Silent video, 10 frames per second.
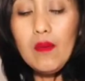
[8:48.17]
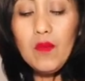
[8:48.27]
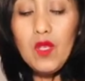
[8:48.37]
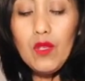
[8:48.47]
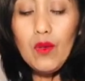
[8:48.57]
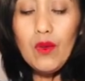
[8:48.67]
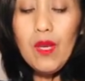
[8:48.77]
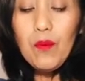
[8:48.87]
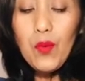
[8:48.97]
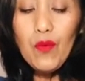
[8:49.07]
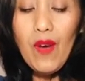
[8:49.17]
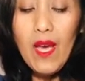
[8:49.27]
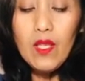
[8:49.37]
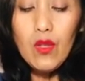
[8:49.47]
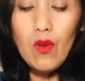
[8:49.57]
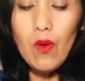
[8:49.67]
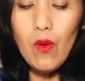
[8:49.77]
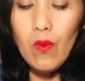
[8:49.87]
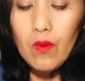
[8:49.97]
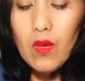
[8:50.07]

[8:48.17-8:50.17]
you know, improvise your own.